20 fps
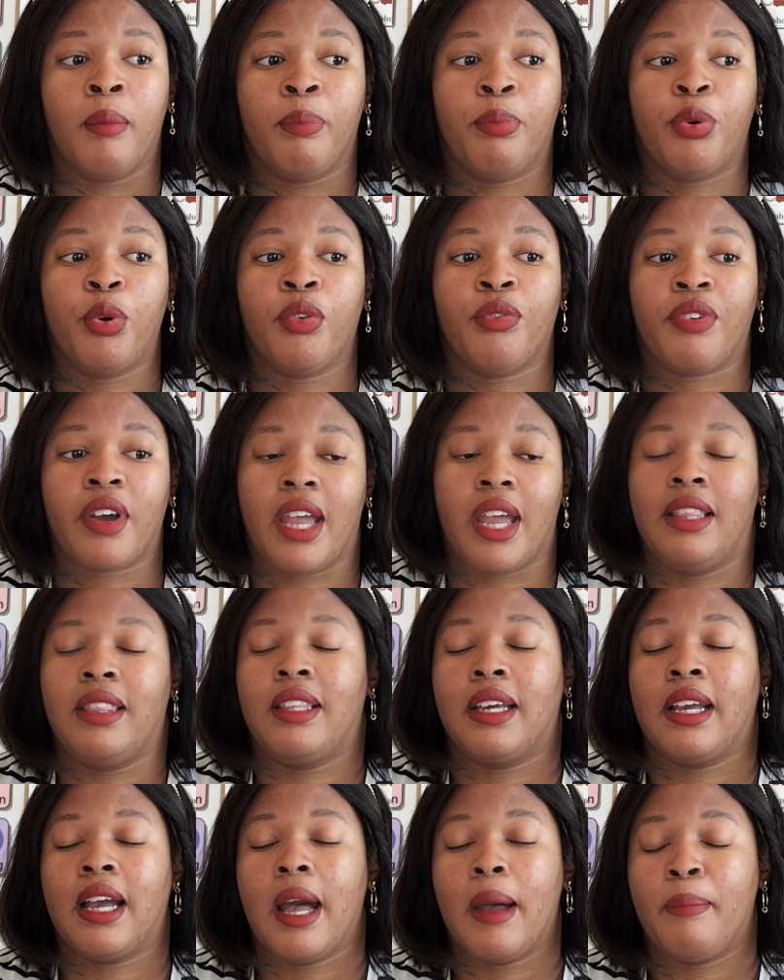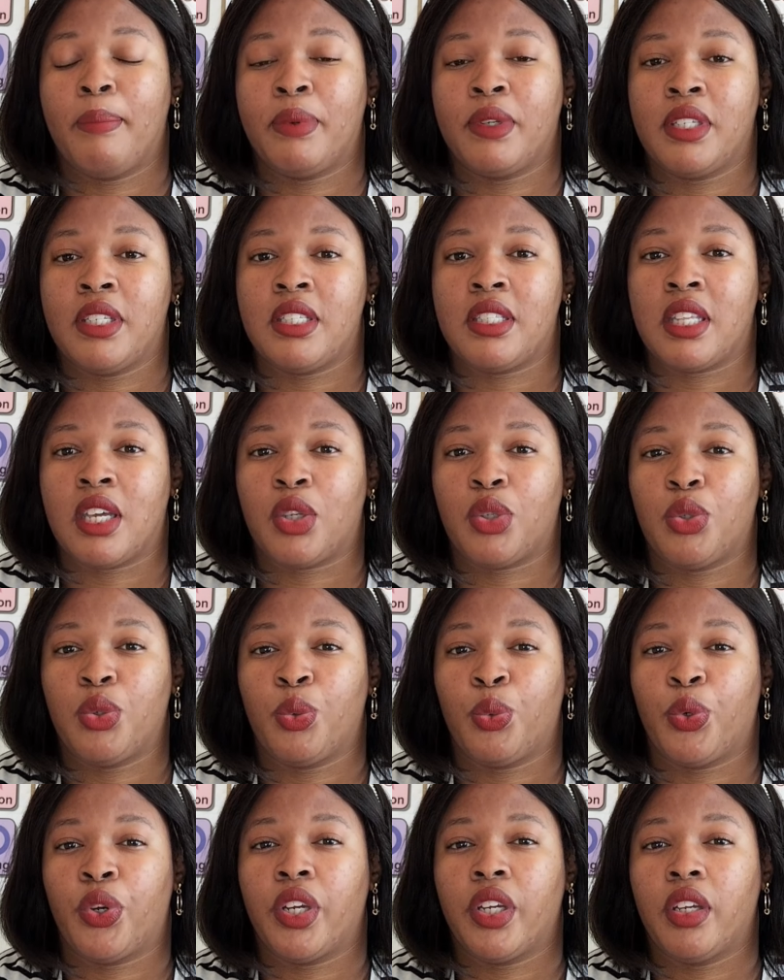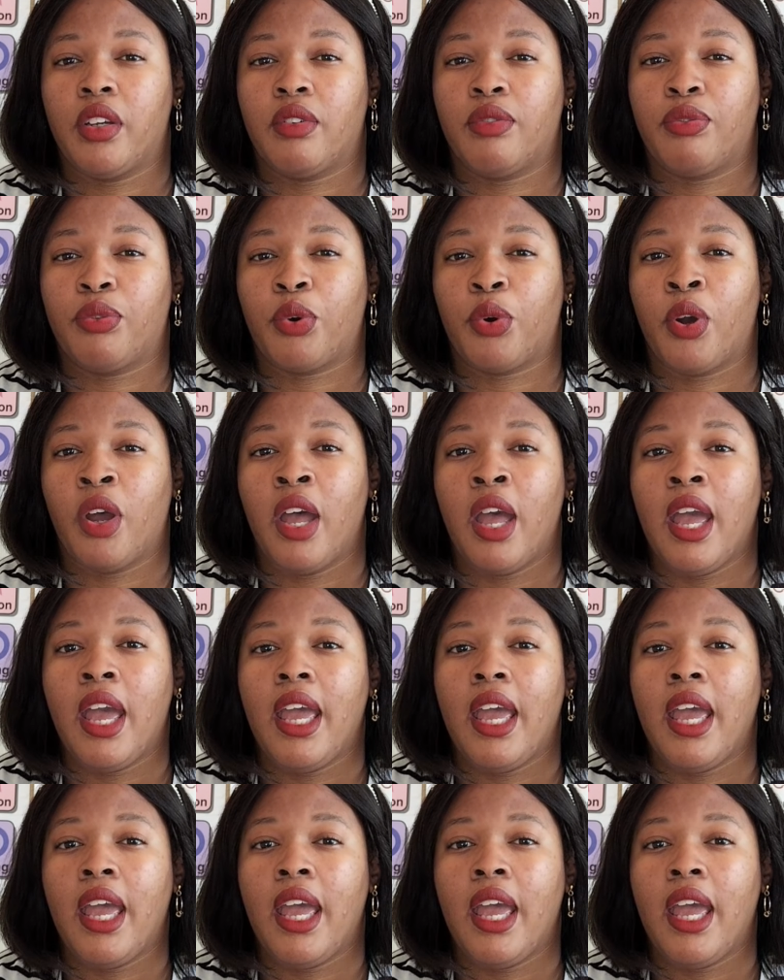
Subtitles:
provide the companies that you're working for.